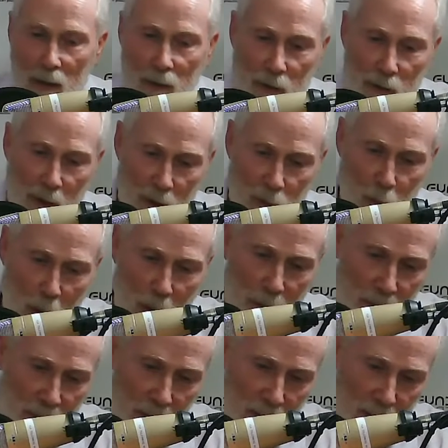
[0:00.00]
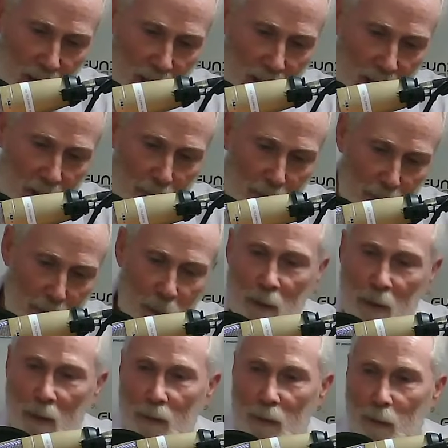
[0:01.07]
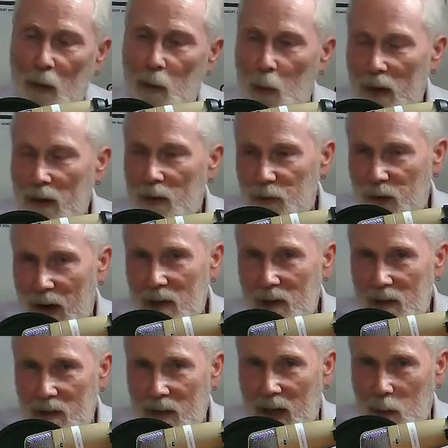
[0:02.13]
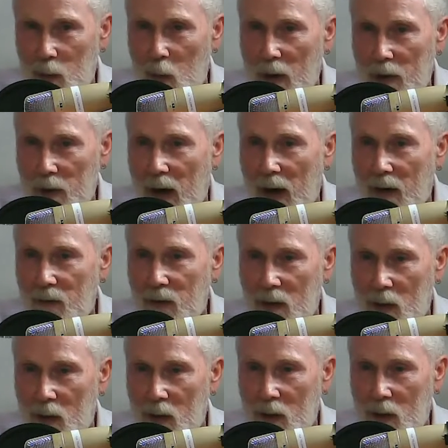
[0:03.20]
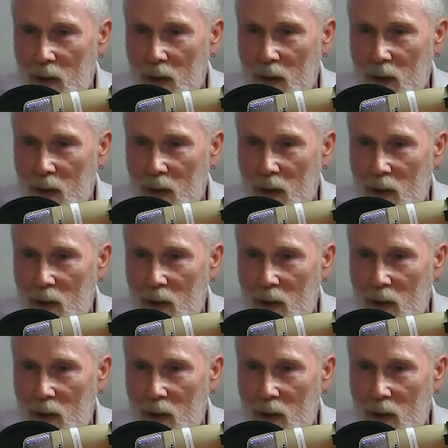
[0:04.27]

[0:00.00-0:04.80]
that there's water inside the balloon, but what effect is that water having on the balloon?